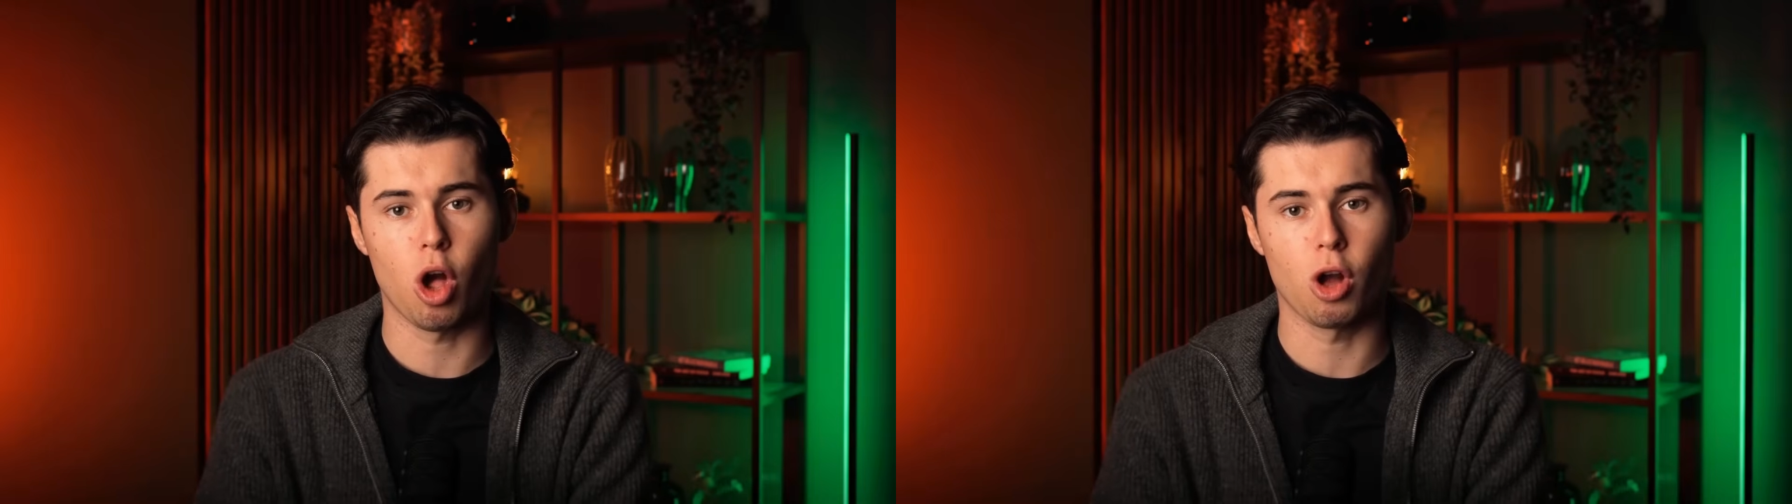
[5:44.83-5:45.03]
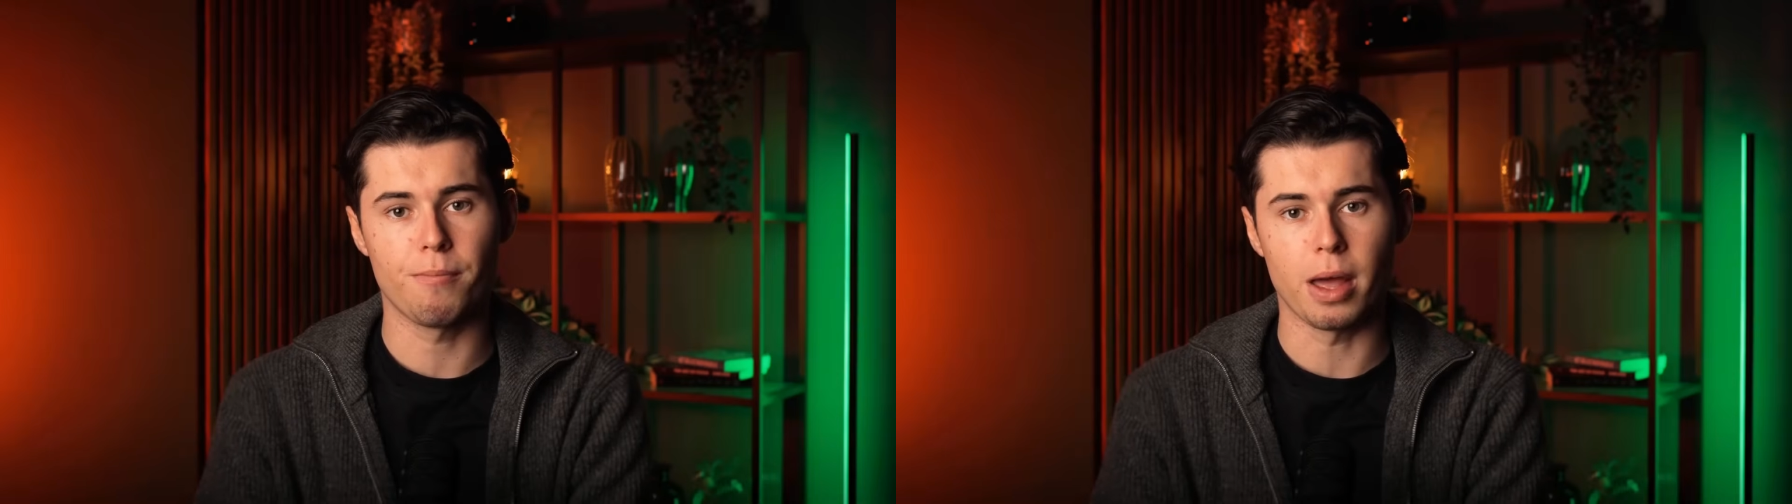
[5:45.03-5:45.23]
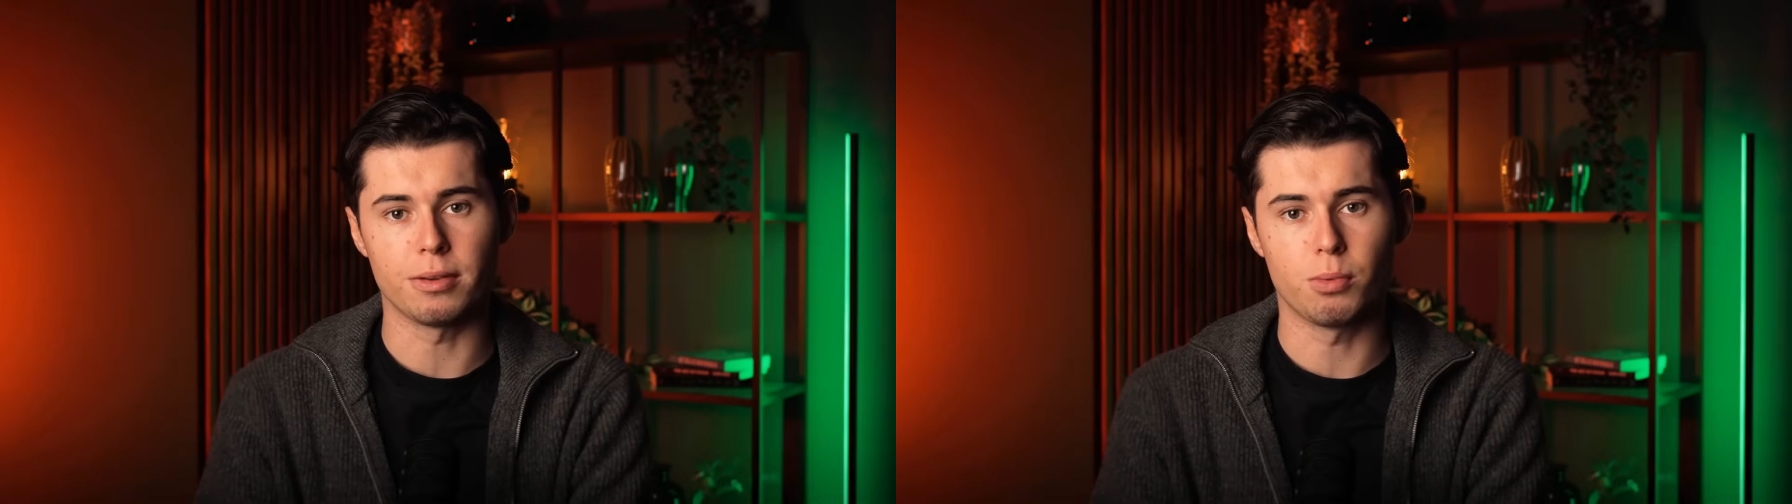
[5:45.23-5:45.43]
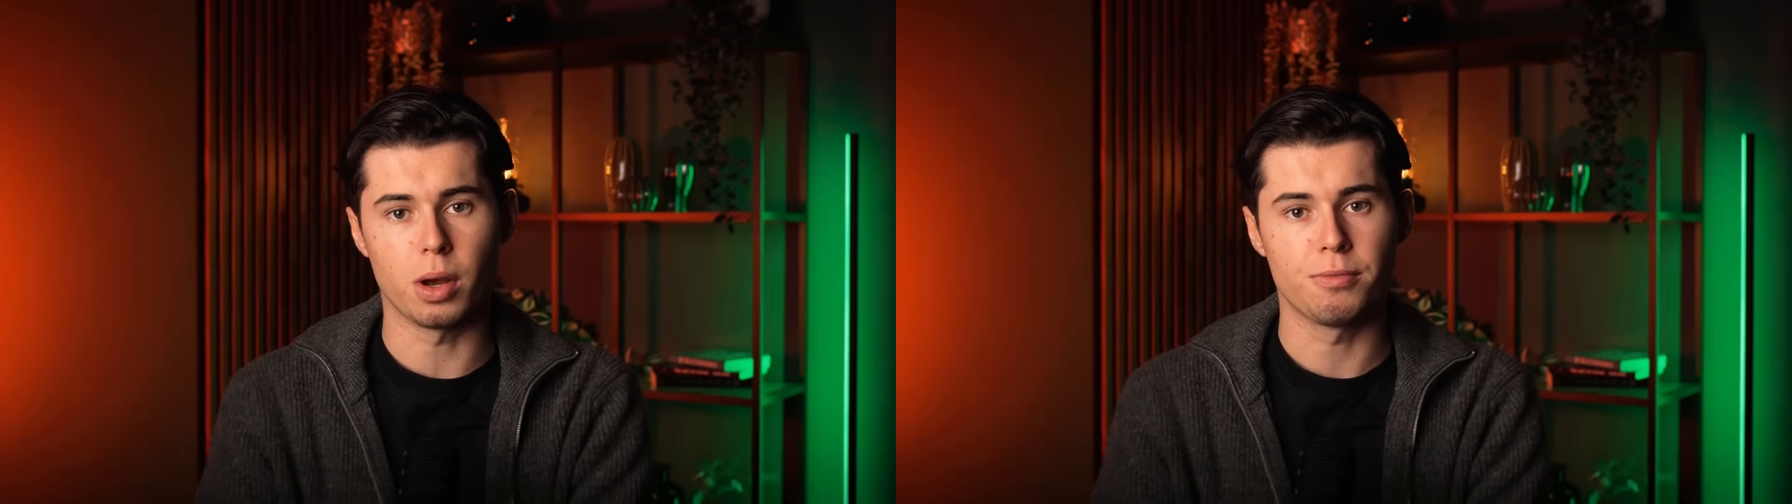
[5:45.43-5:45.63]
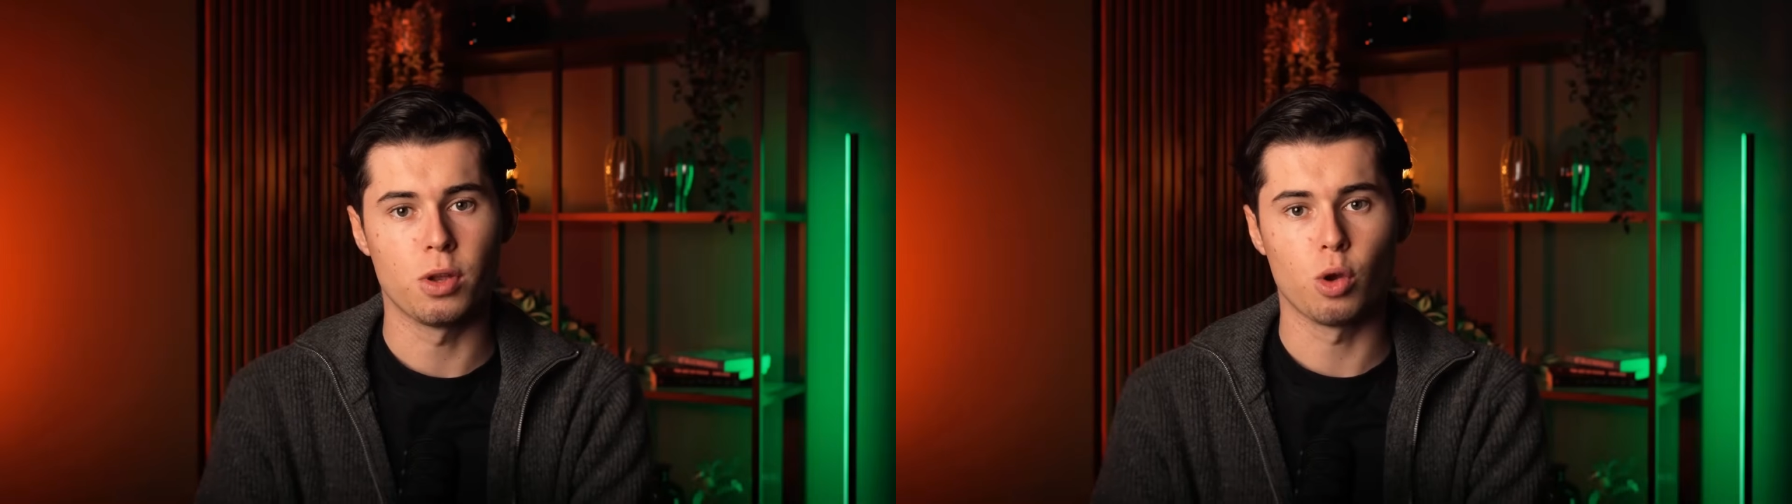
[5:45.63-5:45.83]
all of my
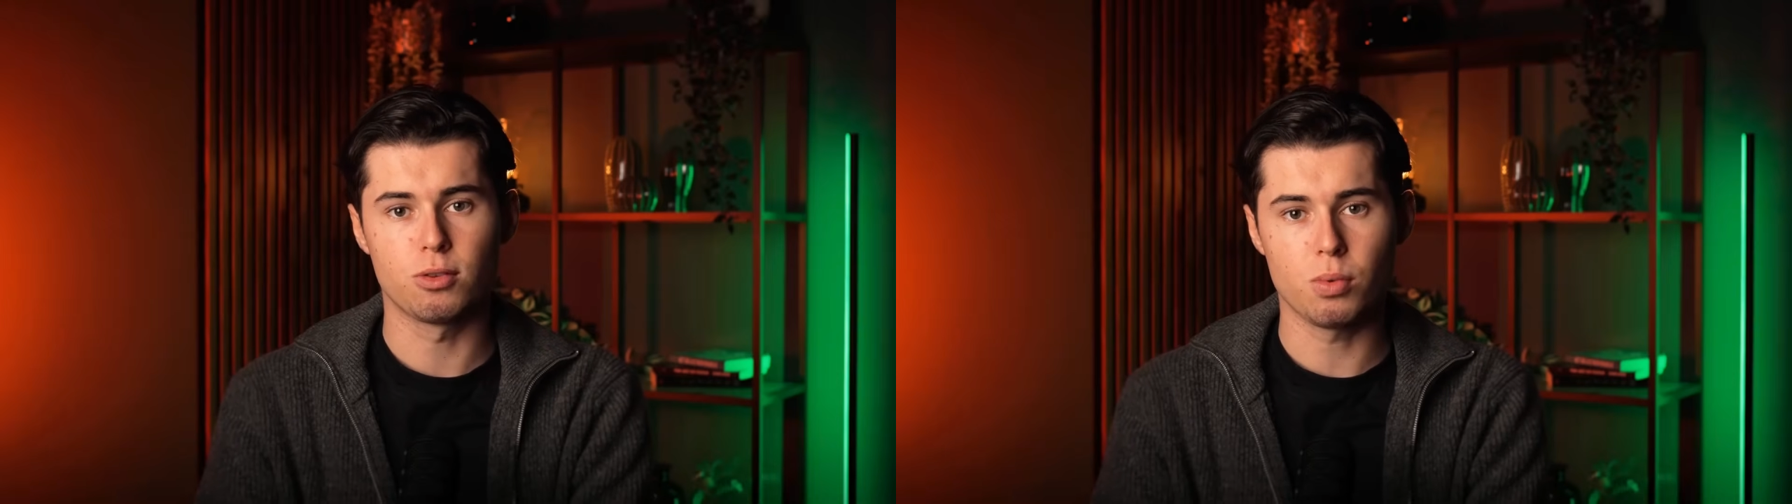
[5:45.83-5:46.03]
three V O